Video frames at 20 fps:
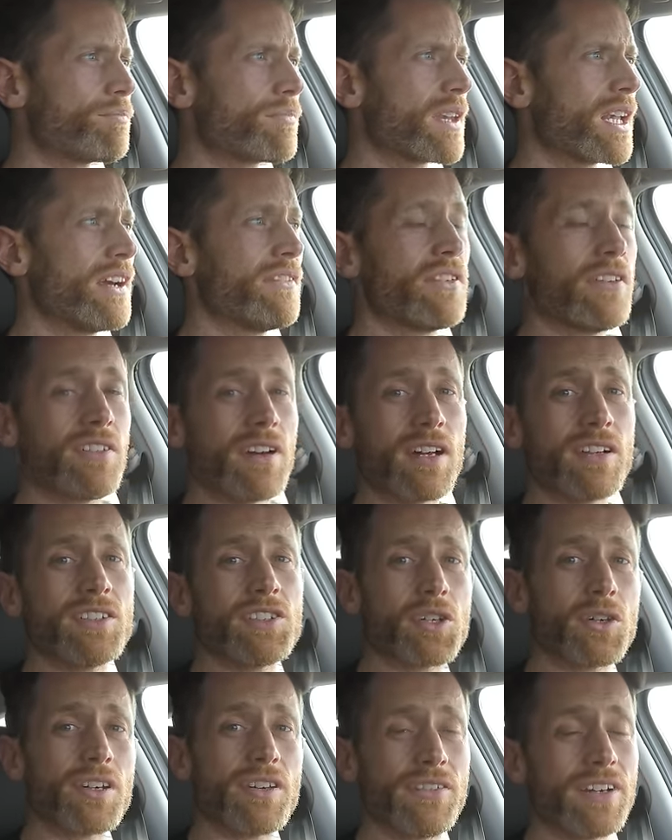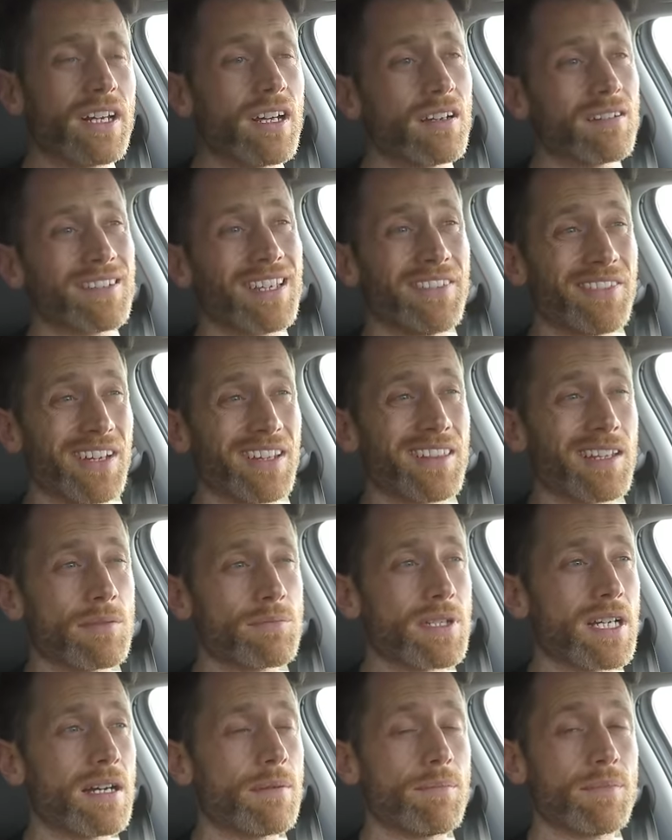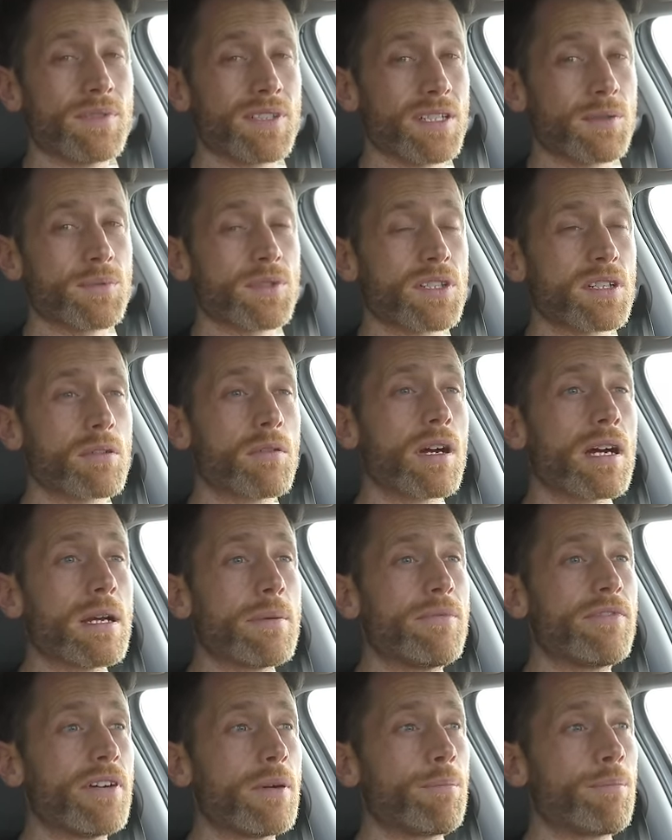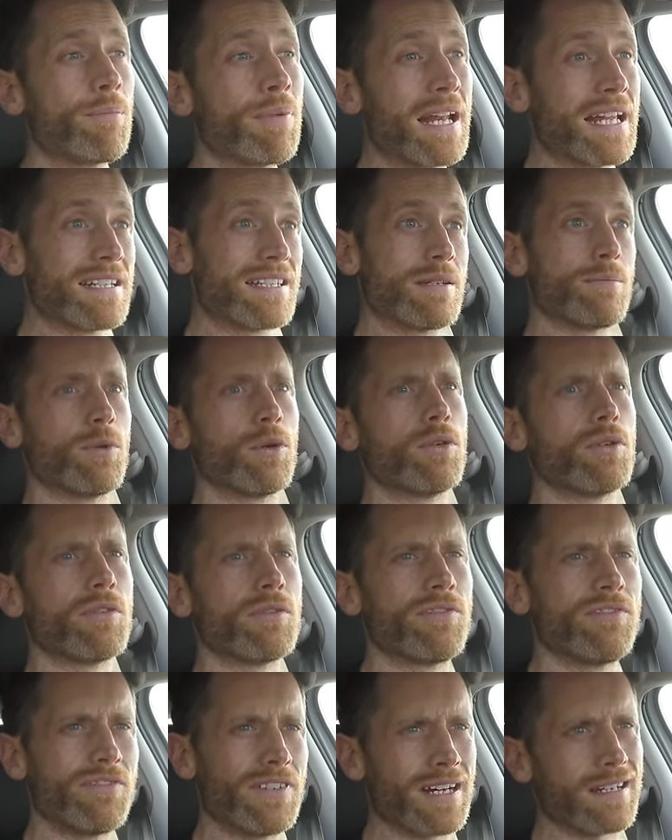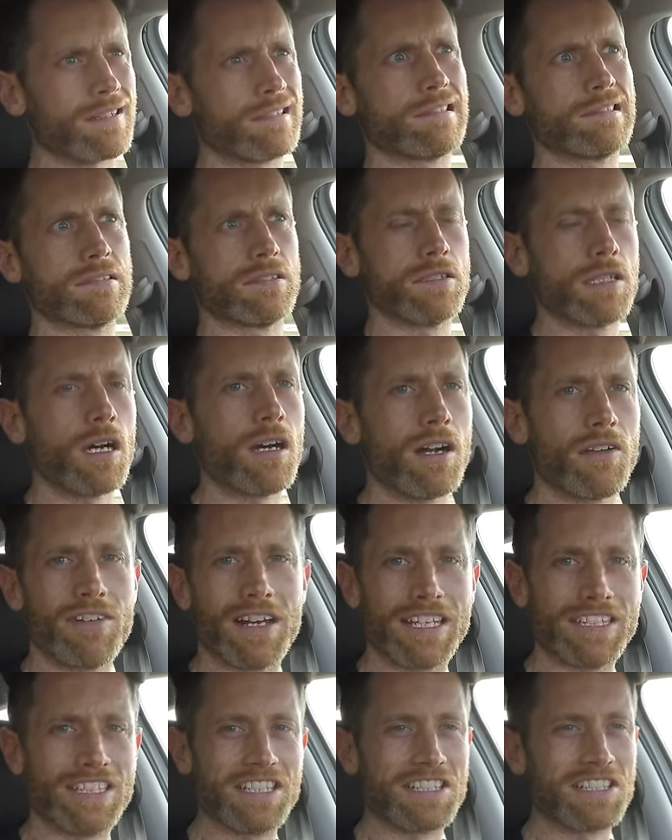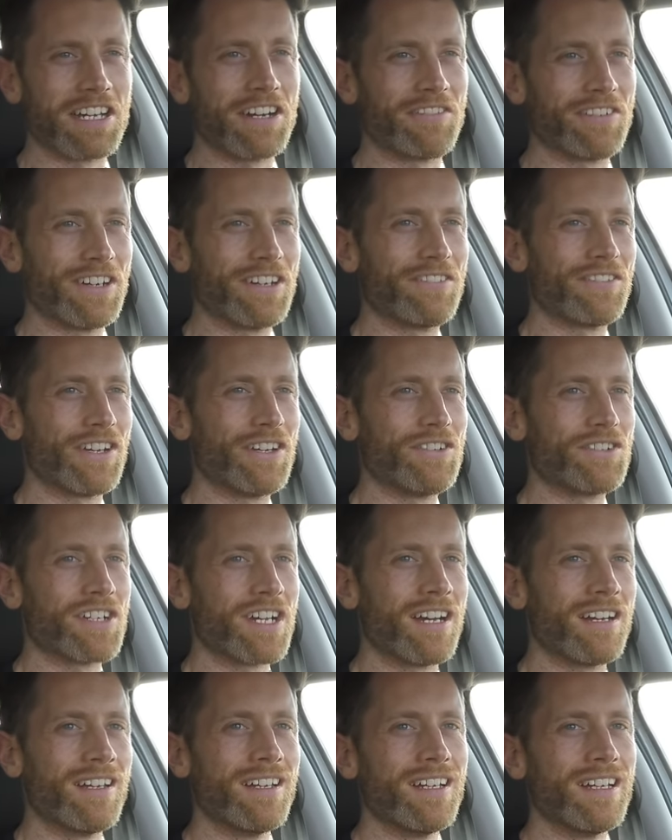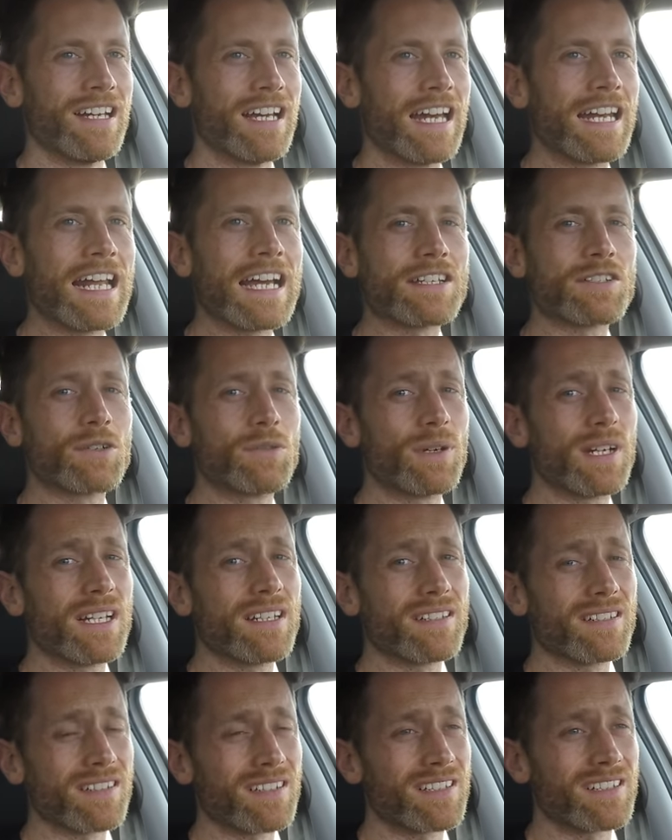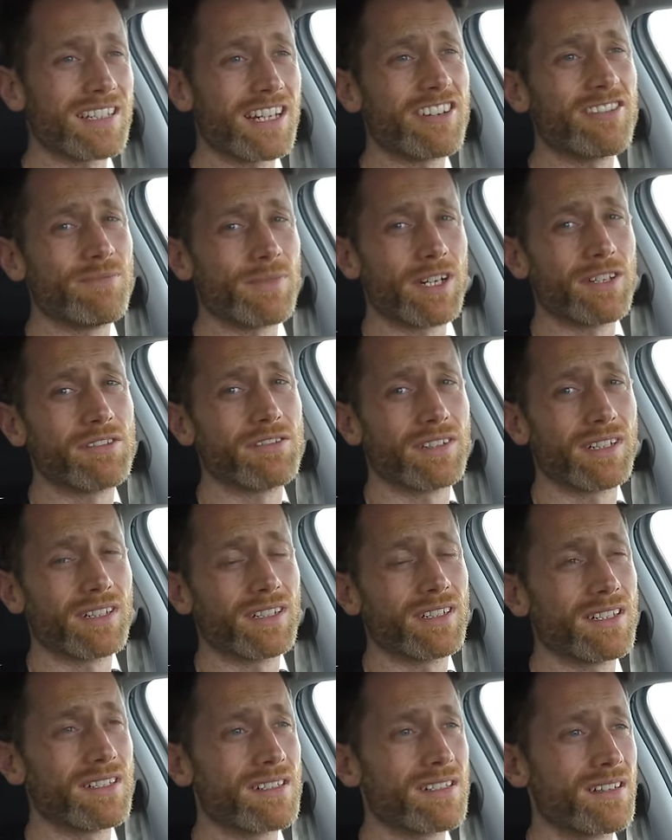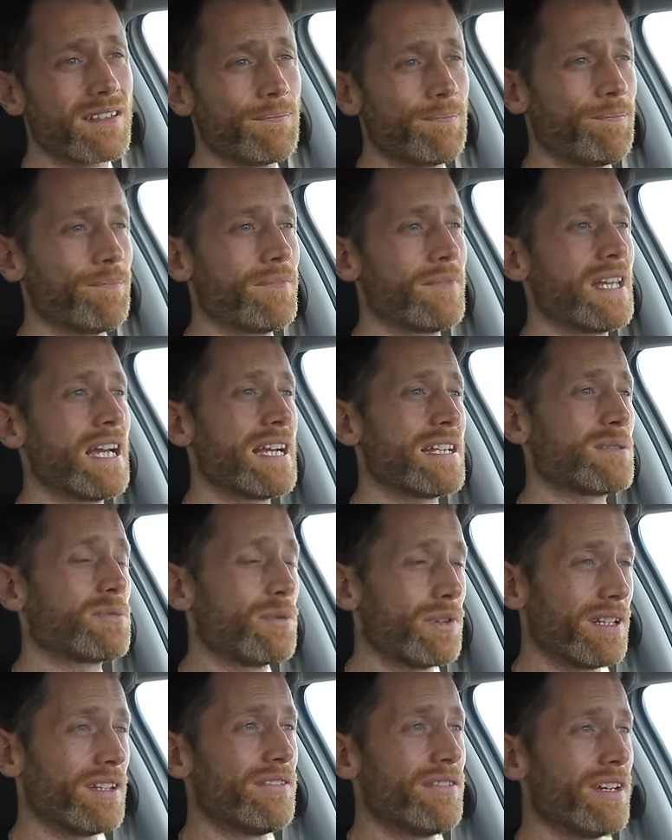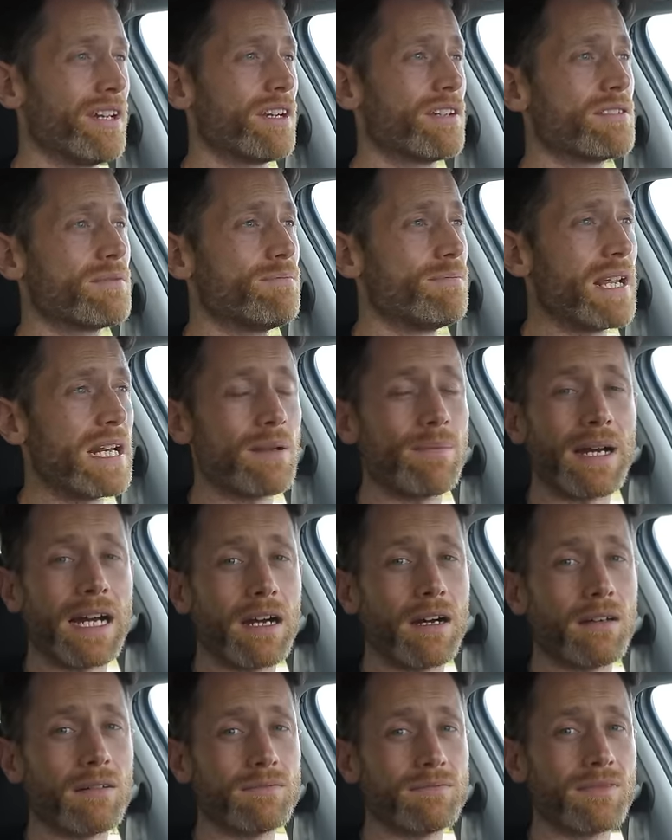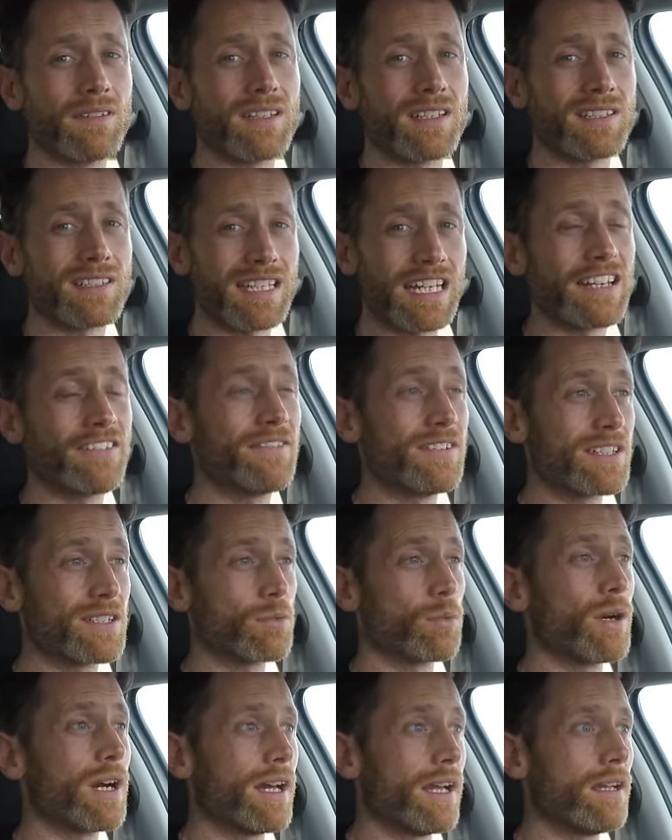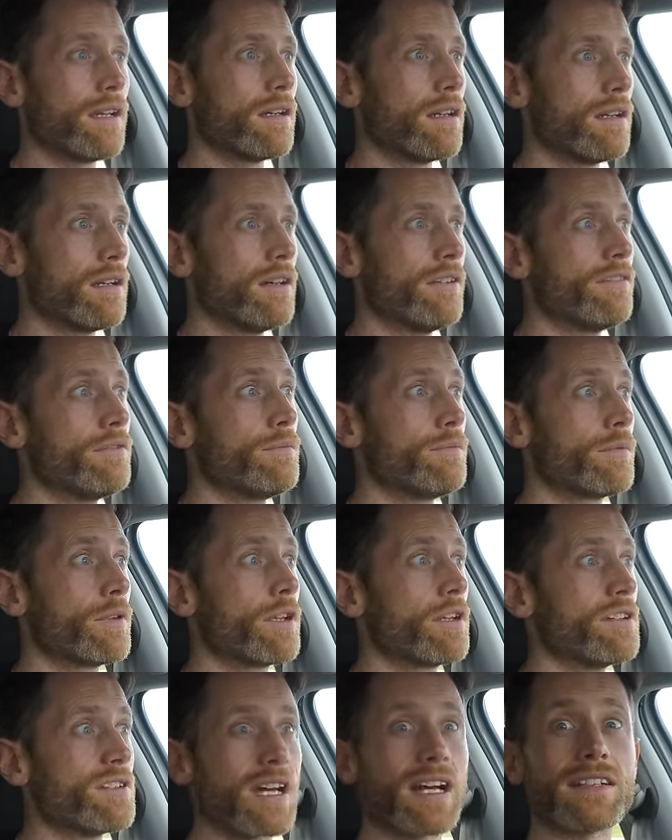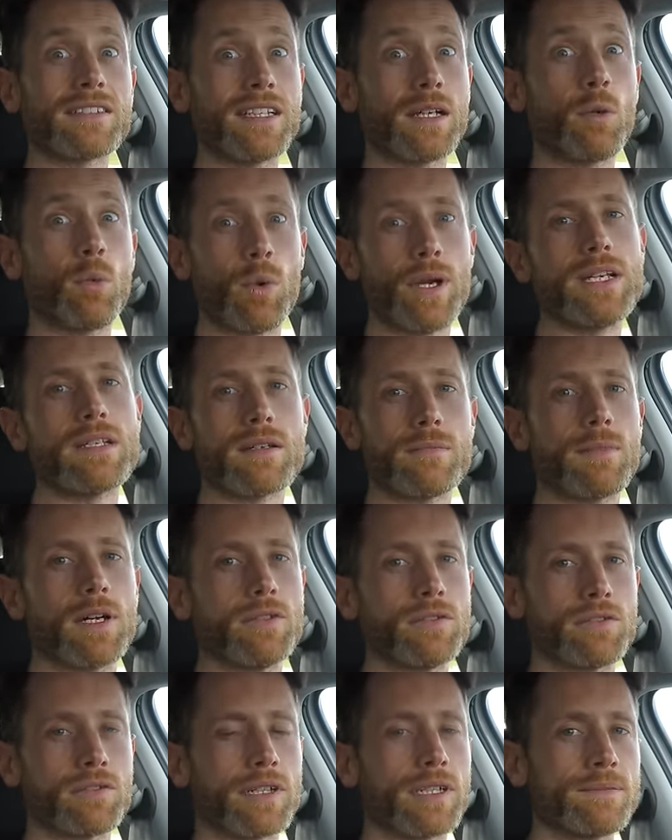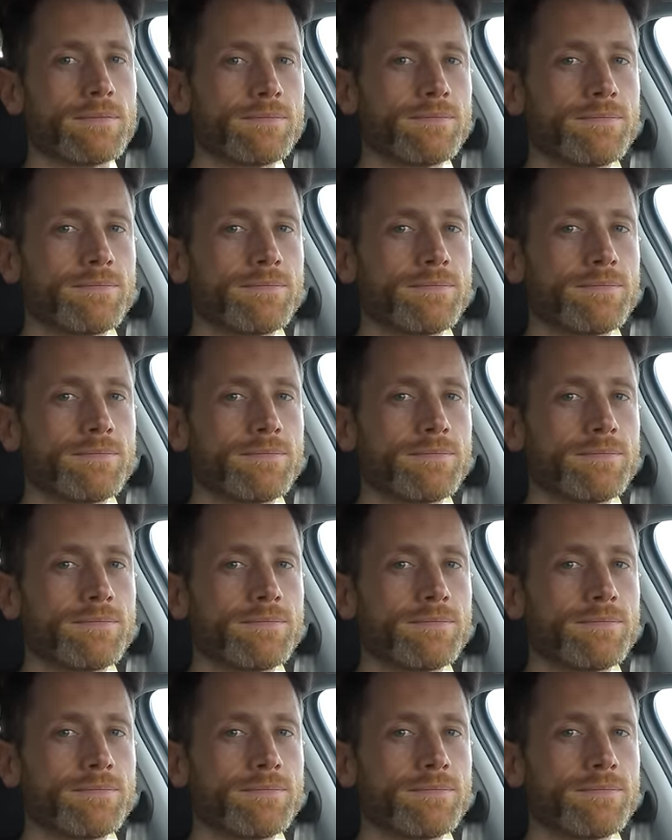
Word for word: If you've enjoyed the video, give it a thumbs up, subscribe for plenty more fun tyre related stuff in the future, and as always, safe motoring, because that's what this video has been about, the safest way of conducting winter motoring.